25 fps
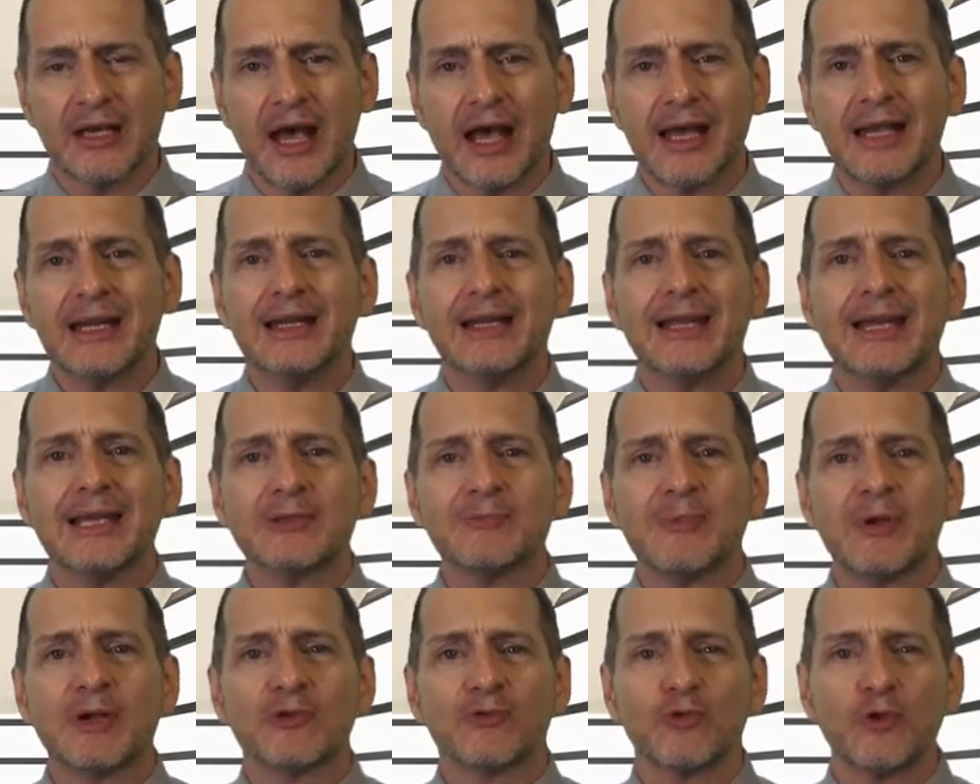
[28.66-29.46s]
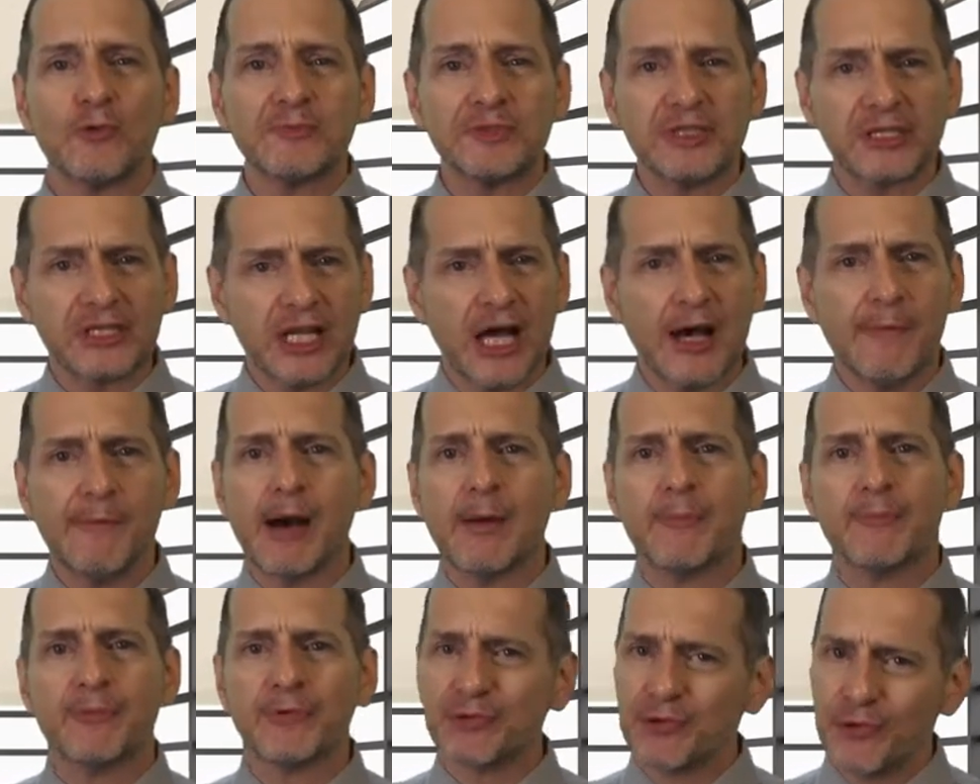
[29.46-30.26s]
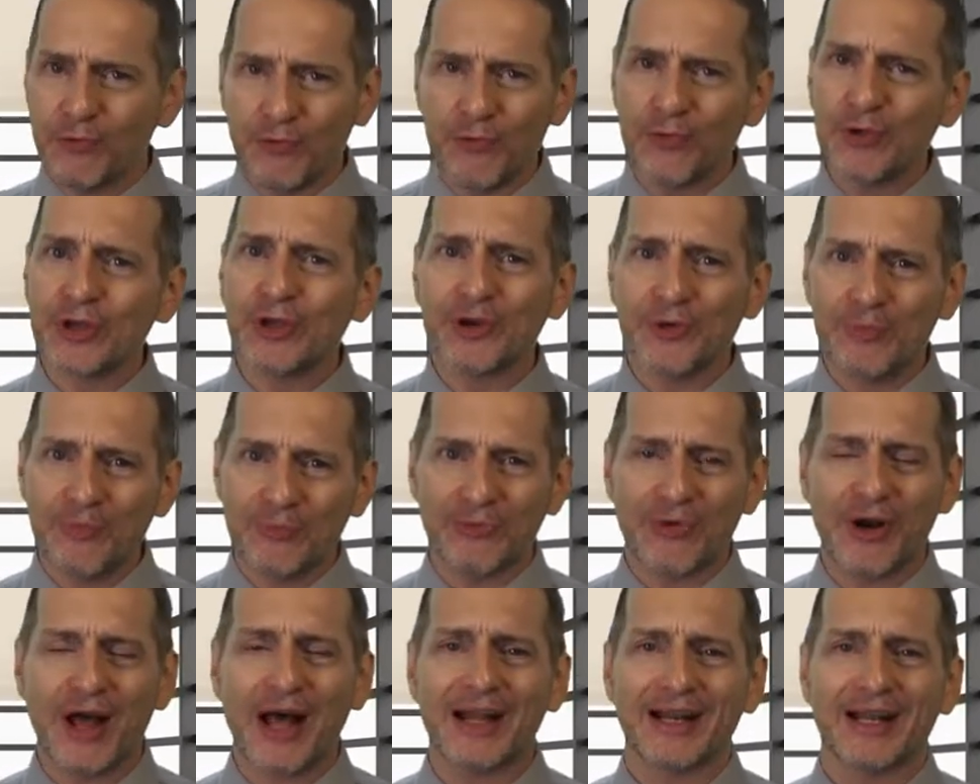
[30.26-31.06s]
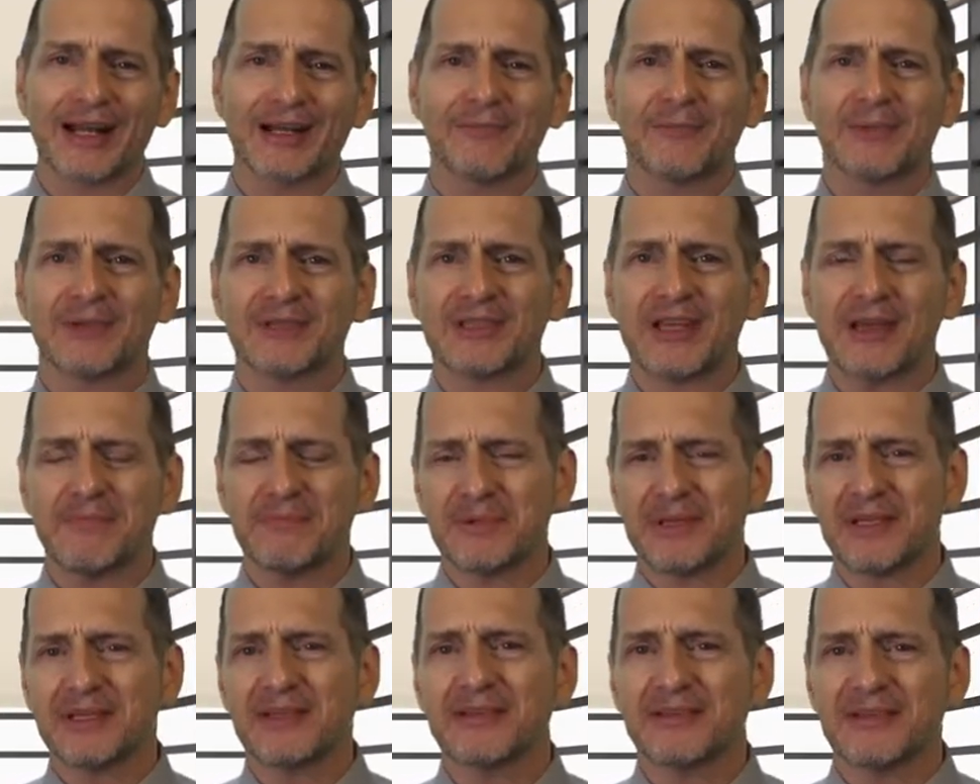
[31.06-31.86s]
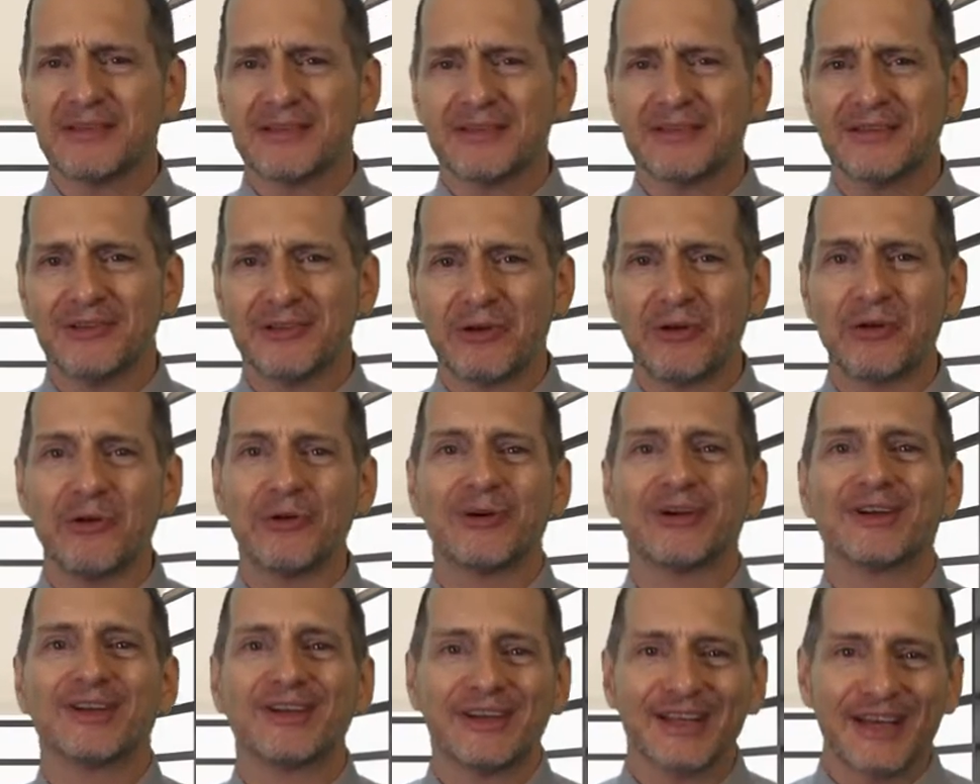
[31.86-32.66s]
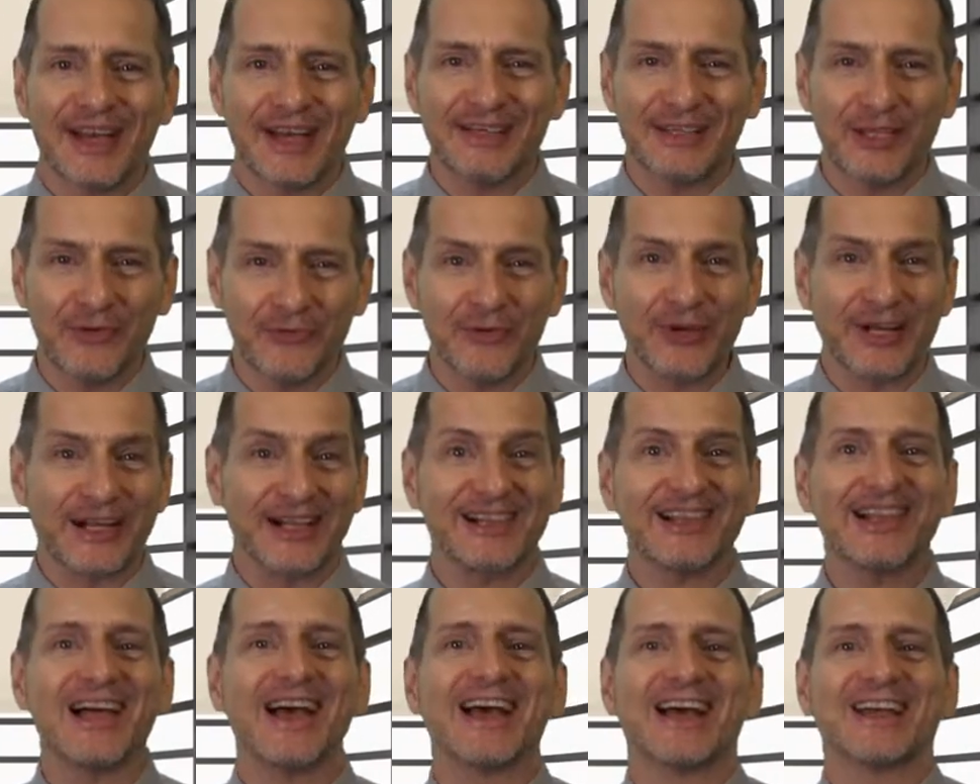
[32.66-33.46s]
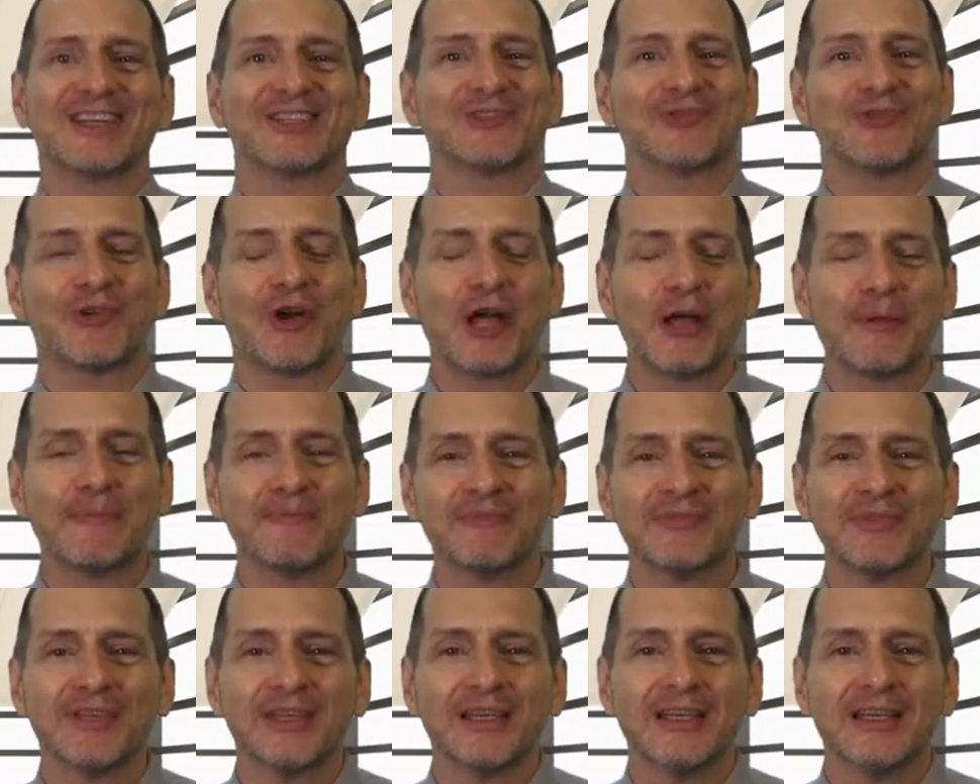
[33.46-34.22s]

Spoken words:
I didn't ask my groups to come up with a real product because that'd be, you know, a different class, right?